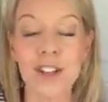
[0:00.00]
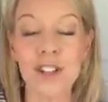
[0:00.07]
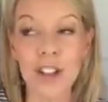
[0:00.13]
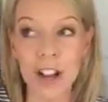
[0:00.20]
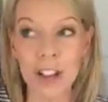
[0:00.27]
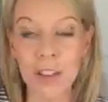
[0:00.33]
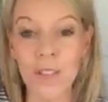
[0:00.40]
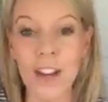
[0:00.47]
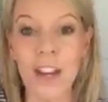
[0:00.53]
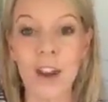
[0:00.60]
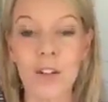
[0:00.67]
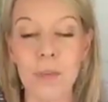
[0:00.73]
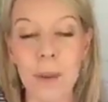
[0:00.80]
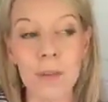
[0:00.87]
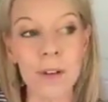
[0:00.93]
share the video
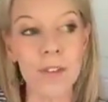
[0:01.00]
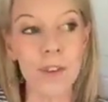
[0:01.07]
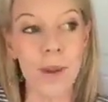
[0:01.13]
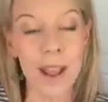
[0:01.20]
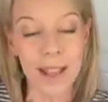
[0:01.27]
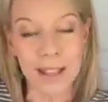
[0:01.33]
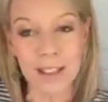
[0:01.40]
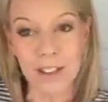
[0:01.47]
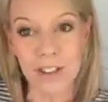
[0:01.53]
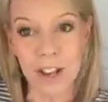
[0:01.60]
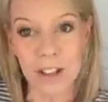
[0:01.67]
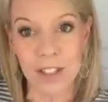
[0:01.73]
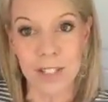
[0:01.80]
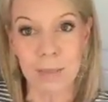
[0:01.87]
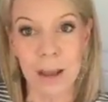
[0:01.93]
remember if you hit the
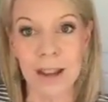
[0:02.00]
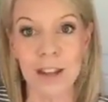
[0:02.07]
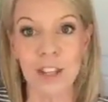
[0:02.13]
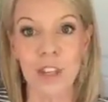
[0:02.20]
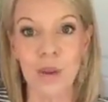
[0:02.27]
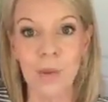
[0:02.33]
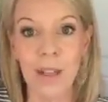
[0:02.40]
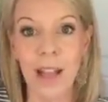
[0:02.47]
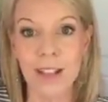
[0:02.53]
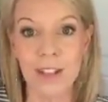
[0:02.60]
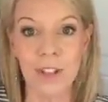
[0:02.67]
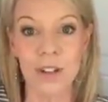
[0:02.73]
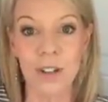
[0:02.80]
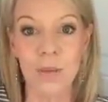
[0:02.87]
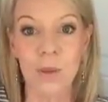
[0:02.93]
share this button you will
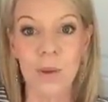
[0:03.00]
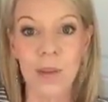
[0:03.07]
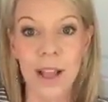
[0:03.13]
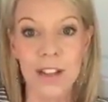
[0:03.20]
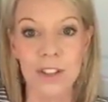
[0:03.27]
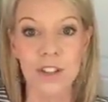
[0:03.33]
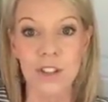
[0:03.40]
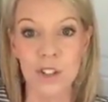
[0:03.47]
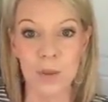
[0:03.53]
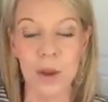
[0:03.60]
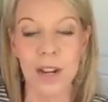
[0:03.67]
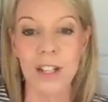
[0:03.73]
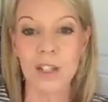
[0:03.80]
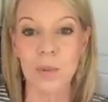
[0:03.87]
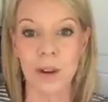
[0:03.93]
enter we will enter you to
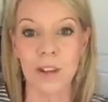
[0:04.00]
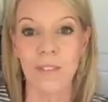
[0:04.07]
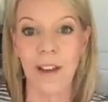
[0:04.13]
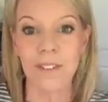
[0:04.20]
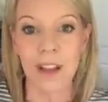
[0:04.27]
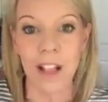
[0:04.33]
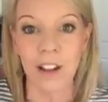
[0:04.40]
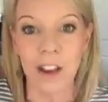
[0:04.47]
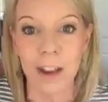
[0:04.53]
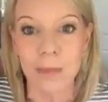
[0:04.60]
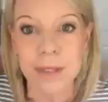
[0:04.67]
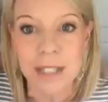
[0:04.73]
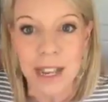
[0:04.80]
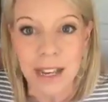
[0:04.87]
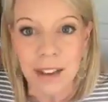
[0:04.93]
win a $25
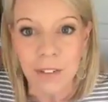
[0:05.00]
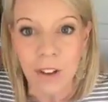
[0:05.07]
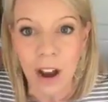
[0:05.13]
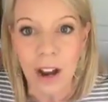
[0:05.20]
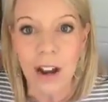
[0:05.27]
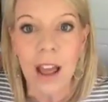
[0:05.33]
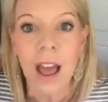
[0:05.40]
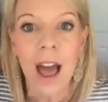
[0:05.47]
amazon gift card